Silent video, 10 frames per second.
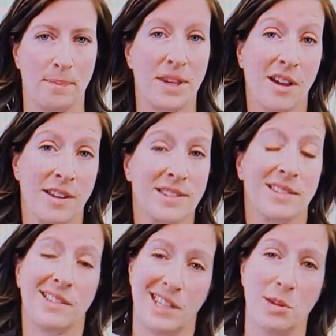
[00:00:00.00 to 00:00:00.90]
because
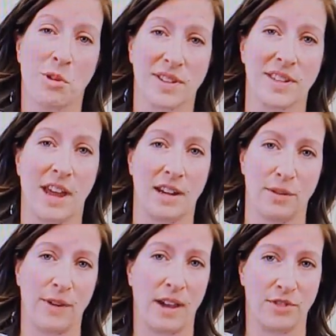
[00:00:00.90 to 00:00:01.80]
he works a
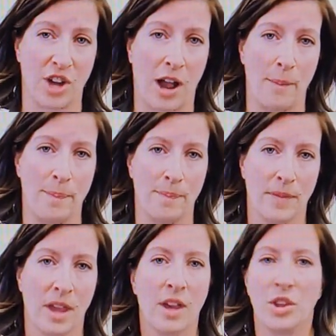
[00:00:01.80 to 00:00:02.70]
9-to-5 job.
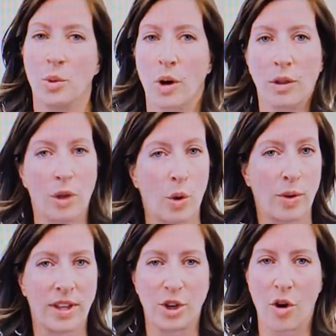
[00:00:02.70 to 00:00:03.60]
You are
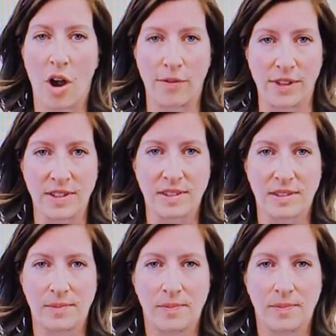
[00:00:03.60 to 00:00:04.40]
alone in your office.